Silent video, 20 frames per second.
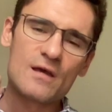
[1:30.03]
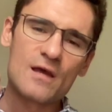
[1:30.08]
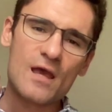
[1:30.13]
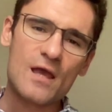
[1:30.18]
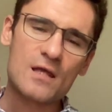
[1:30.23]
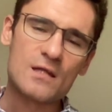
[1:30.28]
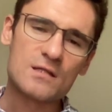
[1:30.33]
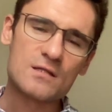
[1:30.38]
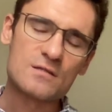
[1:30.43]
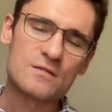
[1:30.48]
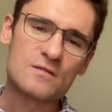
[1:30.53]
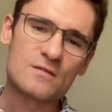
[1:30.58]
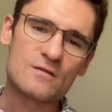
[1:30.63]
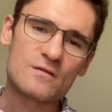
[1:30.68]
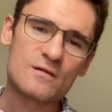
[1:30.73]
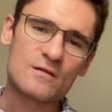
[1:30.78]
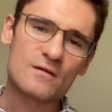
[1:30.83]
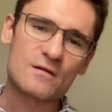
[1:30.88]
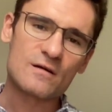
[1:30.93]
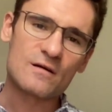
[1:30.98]
And
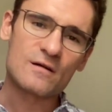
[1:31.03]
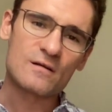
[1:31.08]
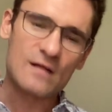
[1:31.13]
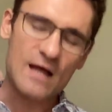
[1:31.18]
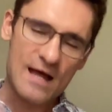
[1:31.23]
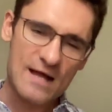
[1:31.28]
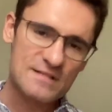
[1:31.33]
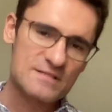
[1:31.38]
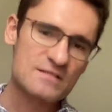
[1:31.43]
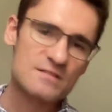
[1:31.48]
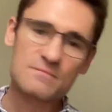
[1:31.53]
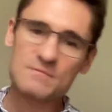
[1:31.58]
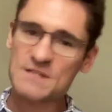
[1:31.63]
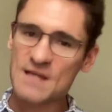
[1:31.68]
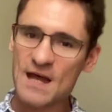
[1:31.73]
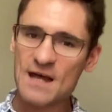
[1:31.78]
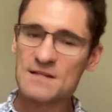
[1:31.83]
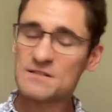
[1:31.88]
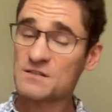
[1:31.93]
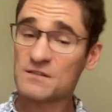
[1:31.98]
I'll ask them to
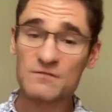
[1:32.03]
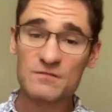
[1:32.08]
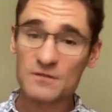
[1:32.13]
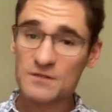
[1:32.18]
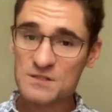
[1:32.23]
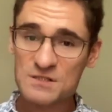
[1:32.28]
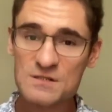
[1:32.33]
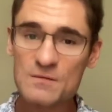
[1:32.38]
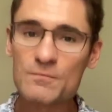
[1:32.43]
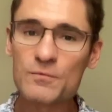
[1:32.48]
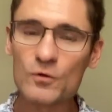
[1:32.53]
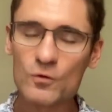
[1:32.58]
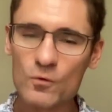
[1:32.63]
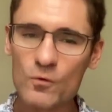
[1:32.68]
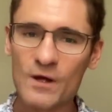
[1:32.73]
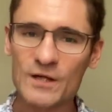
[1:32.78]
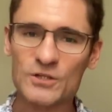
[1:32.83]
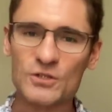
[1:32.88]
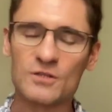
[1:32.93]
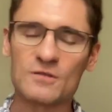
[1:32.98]
ask a very simple
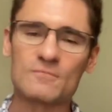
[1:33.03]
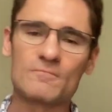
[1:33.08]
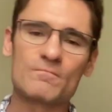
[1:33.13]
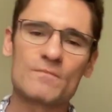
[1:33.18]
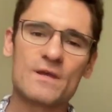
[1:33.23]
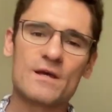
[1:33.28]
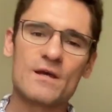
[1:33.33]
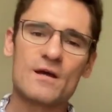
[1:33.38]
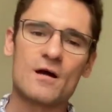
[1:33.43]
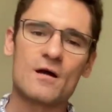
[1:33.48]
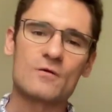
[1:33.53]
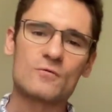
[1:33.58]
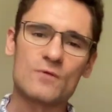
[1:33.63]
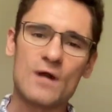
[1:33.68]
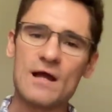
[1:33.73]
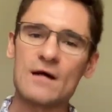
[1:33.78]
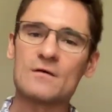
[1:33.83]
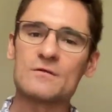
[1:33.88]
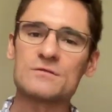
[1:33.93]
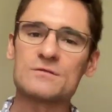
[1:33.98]
question
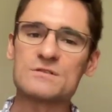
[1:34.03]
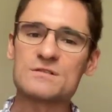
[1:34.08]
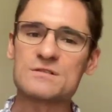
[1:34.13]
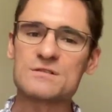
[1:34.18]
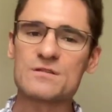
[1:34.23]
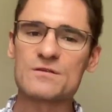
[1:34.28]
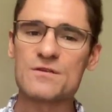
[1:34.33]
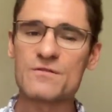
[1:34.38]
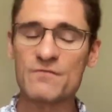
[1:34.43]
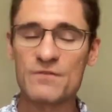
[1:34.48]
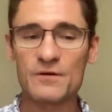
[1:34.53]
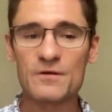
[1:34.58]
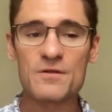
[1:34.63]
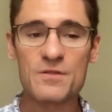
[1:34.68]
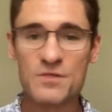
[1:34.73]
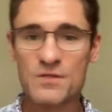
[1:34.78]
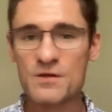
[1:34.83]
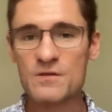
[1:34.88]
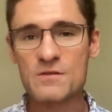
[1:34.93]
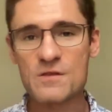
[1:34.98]
around the very
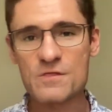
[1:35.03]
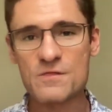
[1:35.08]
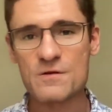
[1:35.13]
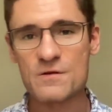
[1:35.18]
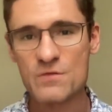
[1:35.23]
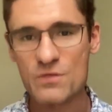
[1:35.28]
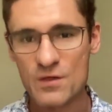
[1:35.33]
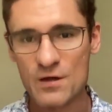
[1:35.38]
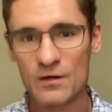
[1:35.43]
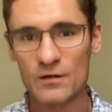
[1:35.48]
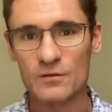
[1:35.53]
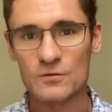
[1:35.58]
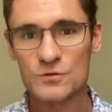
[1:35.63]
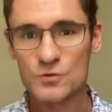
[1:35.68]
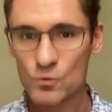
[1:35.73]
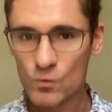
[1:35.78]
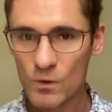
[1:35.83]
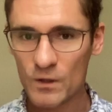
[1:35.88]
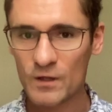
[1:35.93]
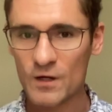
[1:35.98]
thing that they're there to
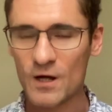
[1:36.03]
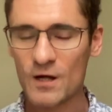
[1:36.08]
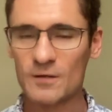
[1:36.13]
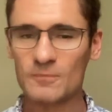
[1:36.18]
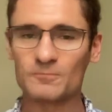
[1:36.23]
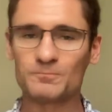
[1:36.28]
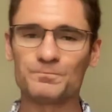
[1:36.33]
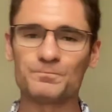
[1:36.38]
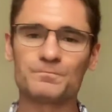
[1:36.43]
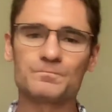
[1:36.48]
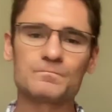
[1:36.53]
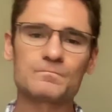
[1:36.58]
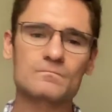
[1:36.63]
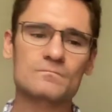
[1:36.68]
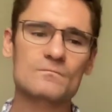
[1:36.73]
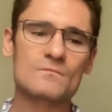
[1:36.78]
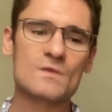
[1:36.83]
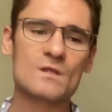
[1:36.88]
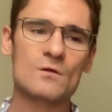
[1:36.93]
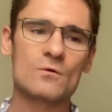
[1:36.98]
work on.
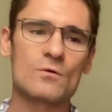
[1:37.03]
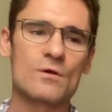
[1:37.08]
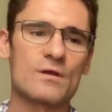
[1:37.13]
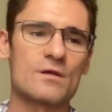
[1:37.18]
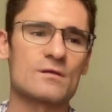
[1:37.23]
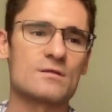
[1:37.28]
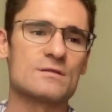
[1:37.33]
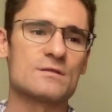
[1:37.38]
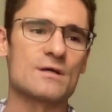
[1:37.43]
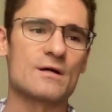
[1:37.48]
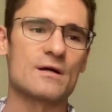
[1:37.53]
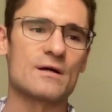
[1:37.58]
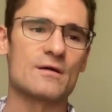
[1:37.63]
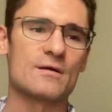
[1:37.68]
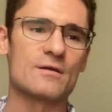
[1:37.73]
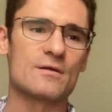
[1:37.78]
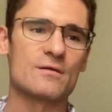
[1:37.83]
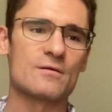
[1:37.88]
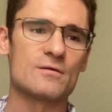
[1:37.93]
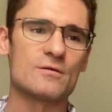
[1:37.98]
And
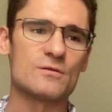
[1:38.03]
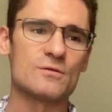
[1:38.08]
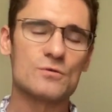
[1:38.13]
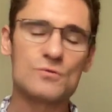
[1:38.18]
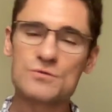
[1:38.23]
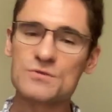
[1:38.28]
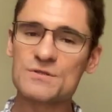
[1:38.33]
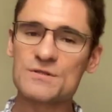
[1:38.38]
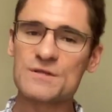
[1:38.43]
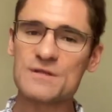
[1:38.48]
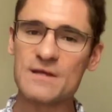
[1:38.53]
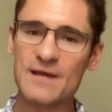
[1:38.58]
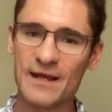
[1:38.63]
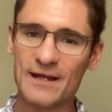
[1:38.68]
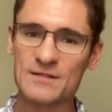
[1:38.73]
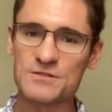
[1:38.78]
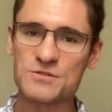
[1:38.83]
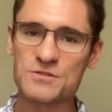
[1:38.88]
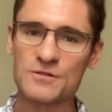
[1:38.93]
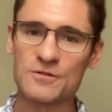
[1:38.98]
usually the
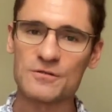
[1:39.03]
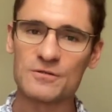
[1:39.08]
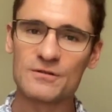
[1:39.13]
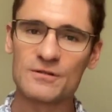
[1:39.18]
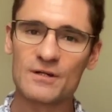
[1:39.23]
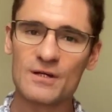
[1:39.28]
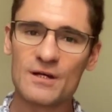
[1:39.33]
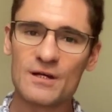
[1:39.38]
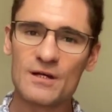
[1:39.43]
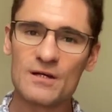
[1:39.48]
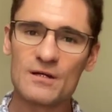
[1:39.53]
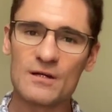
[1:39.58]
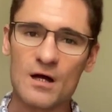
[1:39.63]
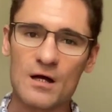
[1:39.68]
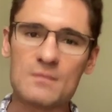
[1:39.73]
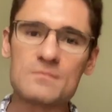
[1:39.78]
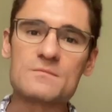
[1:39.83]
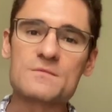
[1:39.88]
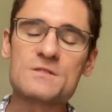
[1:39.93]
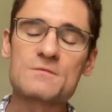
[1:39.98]
answer
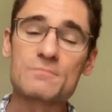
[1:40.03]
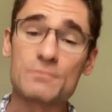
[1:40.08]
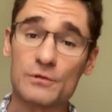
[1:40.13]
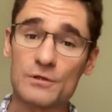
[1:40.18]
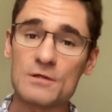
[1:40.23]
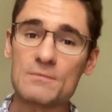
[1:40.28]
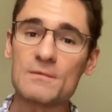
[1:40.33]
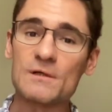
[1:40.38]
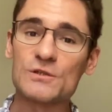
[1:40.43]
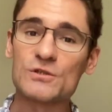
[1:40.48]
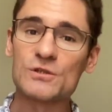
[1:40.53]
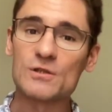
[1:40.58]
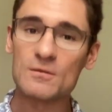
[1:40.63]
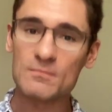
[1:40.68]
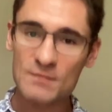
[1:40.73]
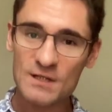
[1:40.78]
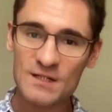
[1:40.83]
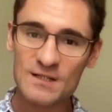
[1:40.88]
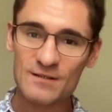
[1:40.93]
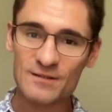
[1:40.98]
comes pretty much
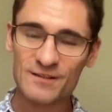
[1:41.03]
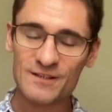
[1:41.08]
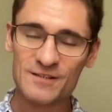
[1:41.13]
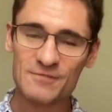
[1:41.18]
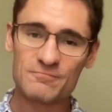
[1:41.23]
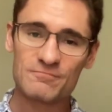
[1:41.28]
immediately,